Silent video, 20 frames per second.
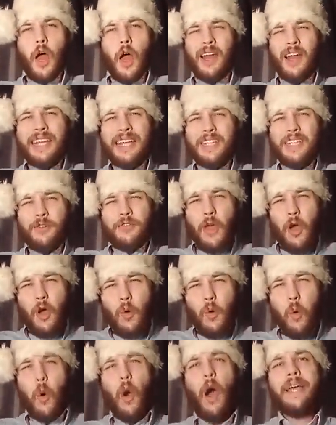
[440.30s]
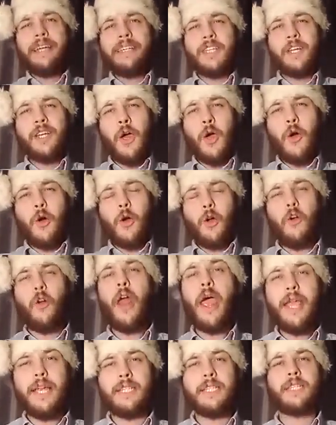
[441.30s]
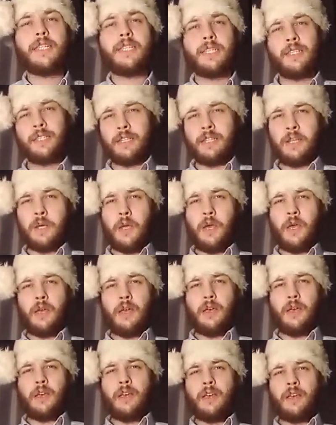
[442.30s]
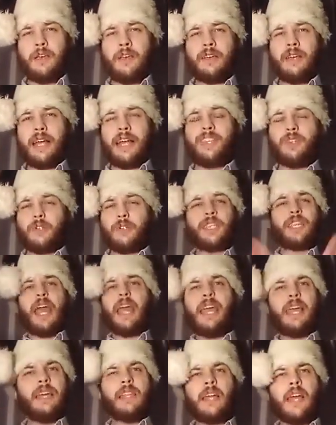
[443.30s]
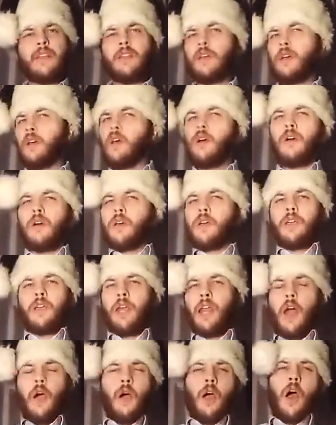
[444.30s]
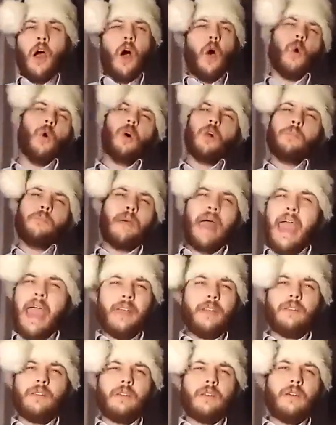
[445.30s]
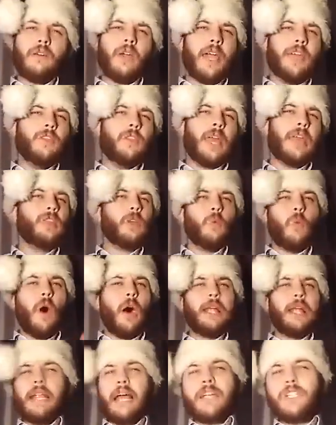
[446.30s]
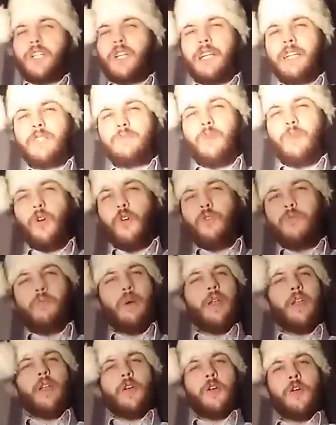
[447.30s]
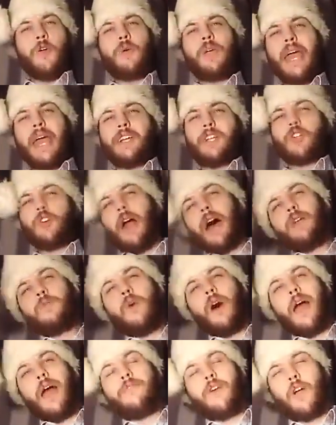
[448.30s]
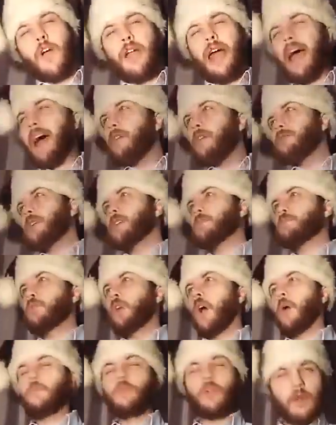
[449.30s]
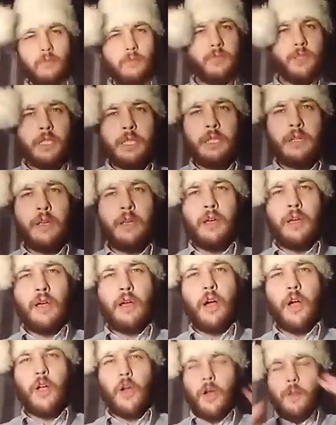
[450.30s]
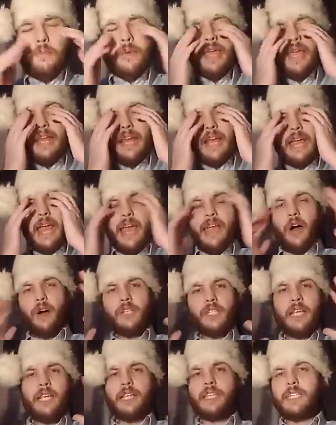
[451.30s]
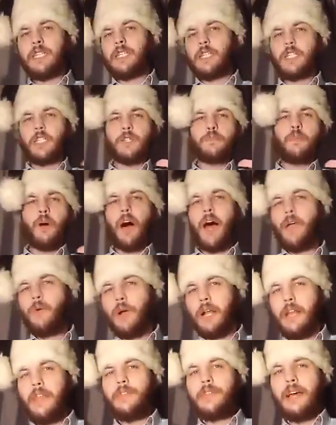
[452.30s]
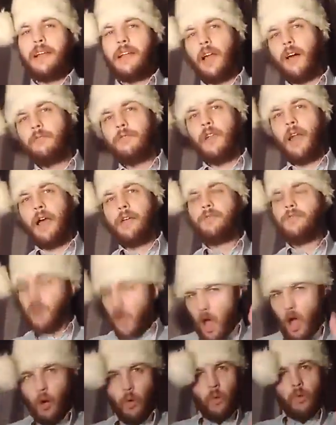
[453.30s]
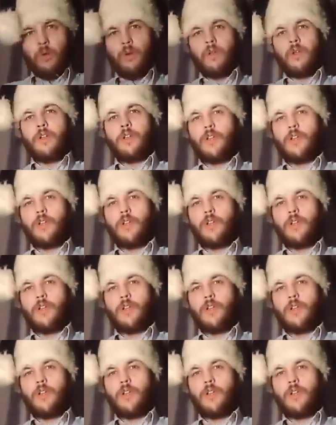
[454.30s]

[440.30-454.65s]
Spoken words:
A leader of the white race. And you're saying that, you know, all men in the white nationalist movement who get a trad wife are going to have these problems. Are going to be in a chaotic spiral in their love life. No.